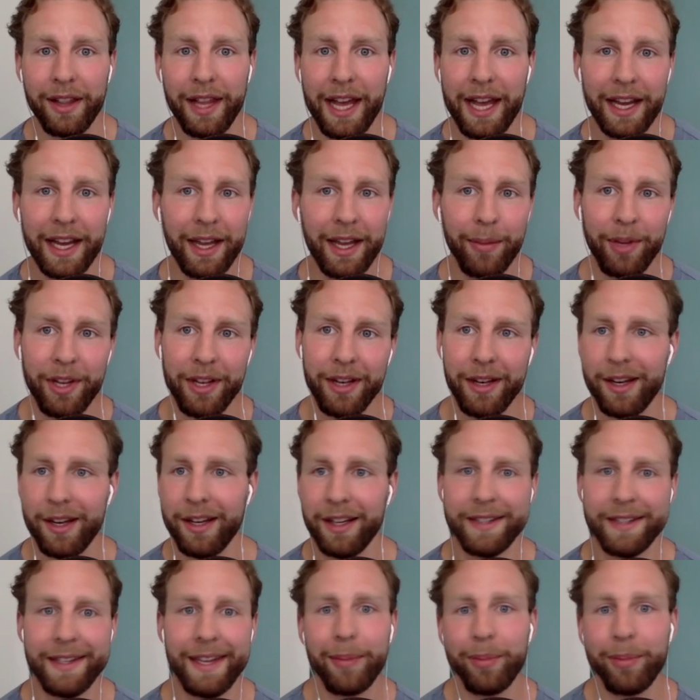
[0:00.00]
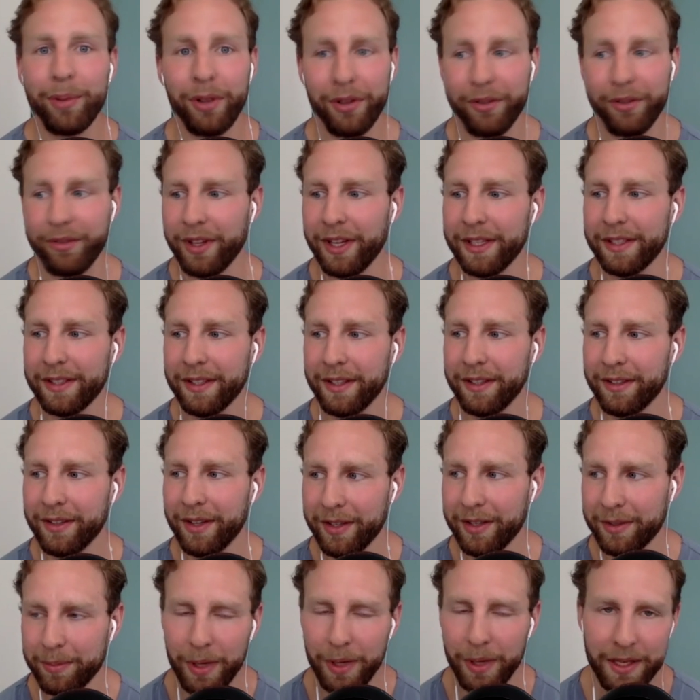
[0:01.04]
I mean, an example of this is
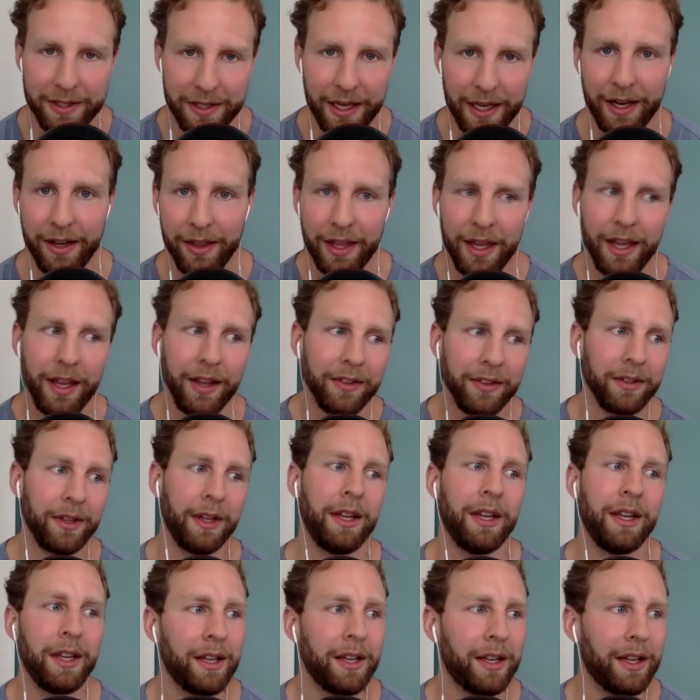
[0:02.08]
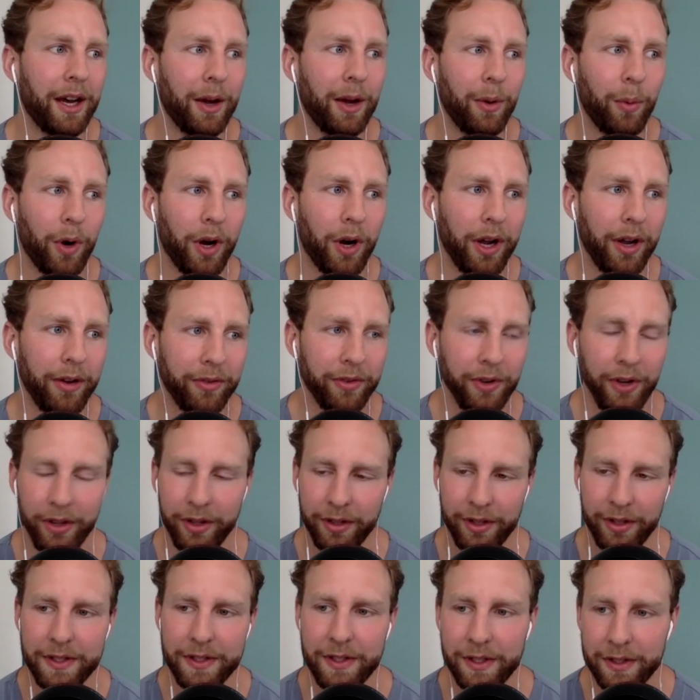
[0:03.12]
me saying this. For all the
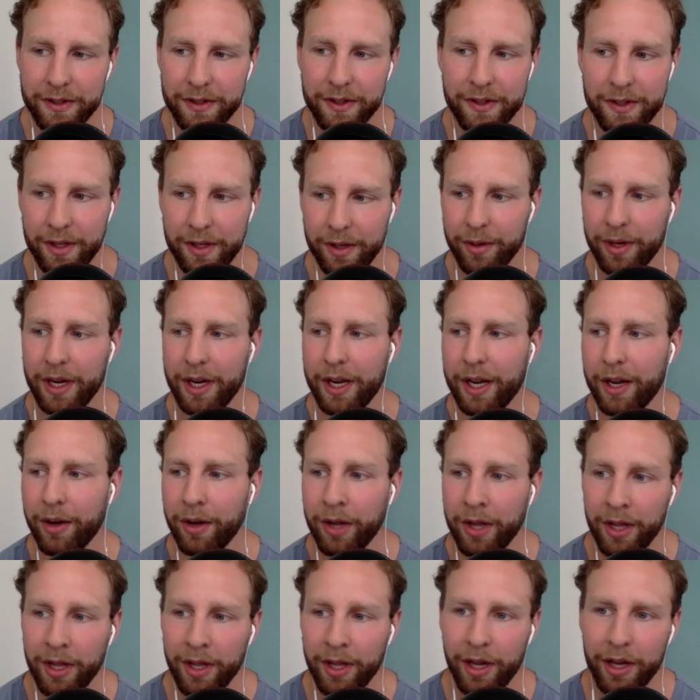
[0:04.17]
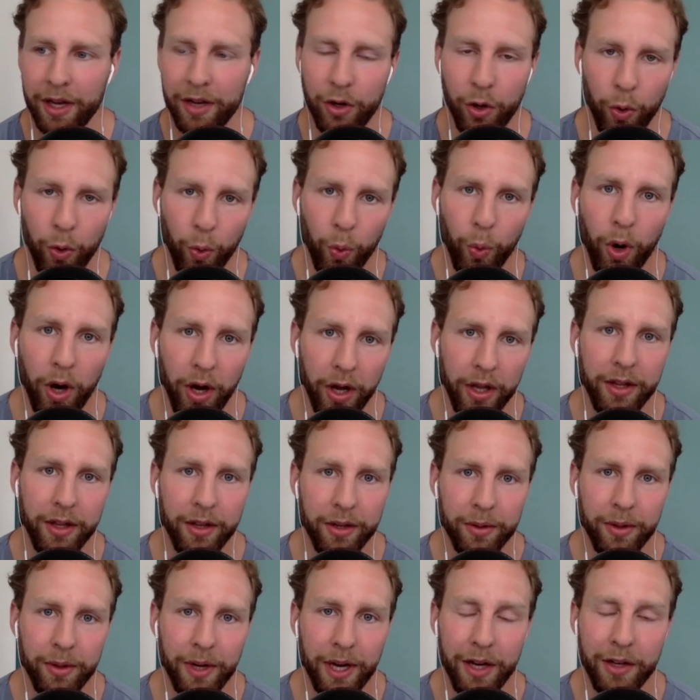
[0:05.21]
listeners listening right now, I don't want you
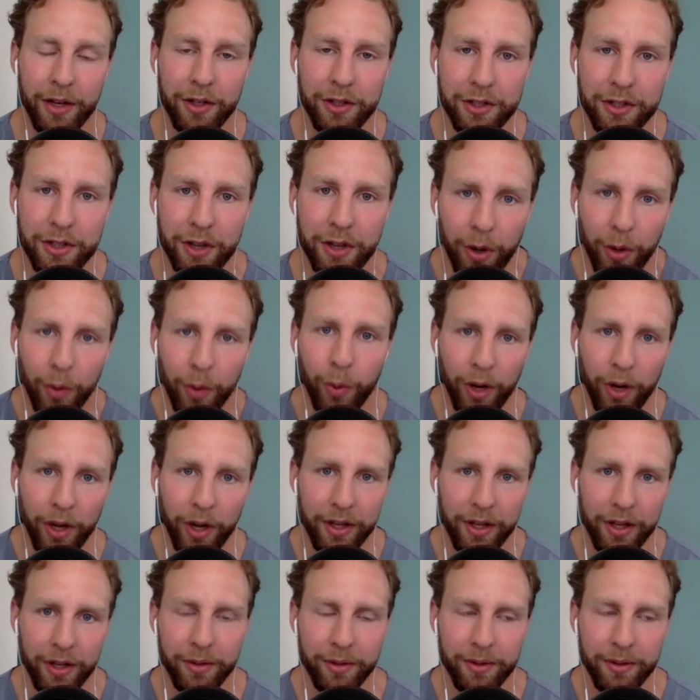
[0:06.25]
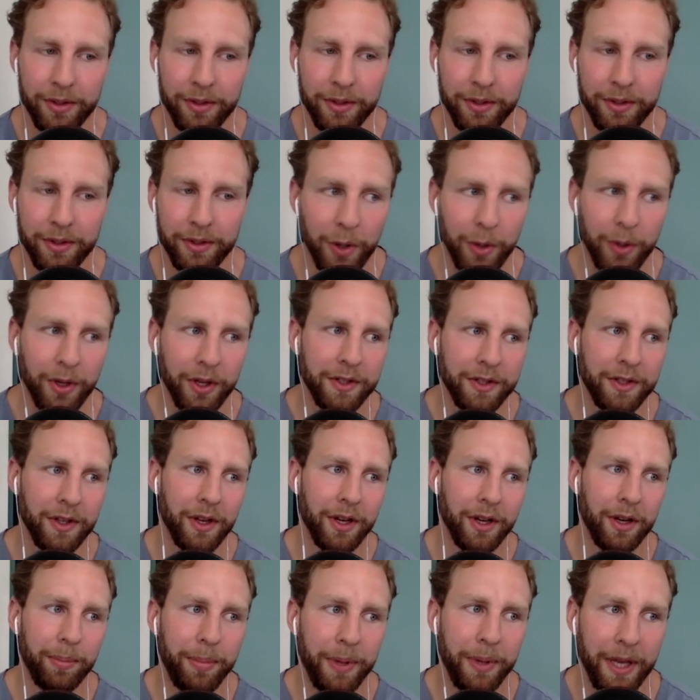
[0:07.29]
to focus on a
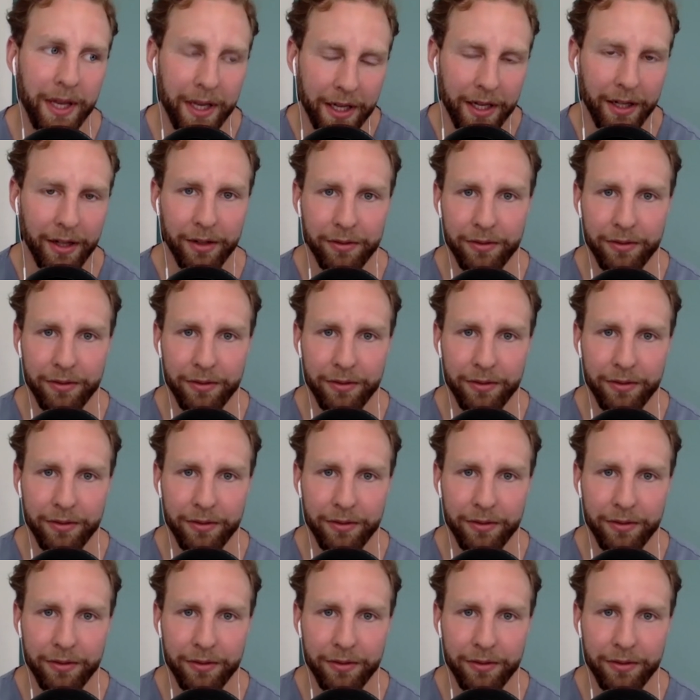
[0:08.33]
pink elephant.